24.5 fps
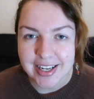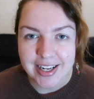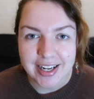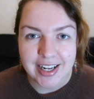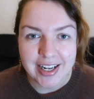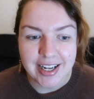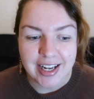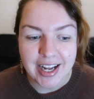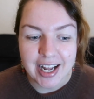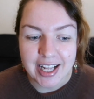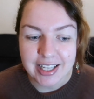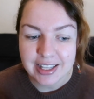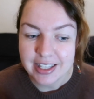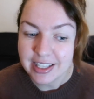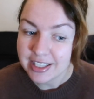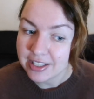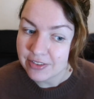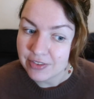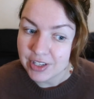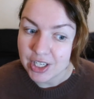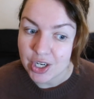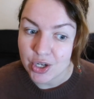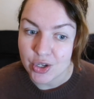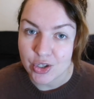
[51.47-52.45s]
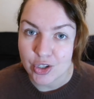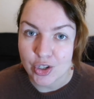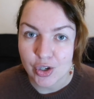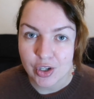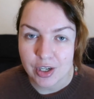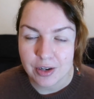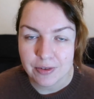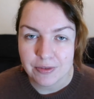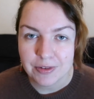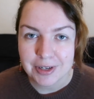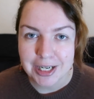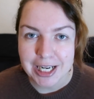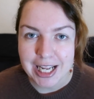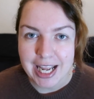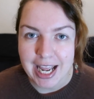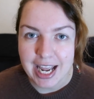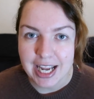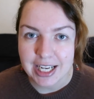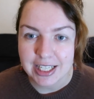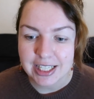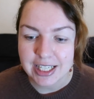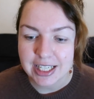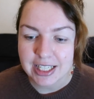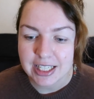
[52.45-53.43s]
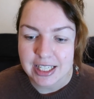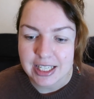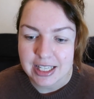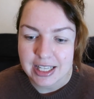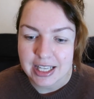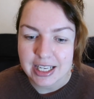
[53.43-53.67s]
And this video is not affiliated.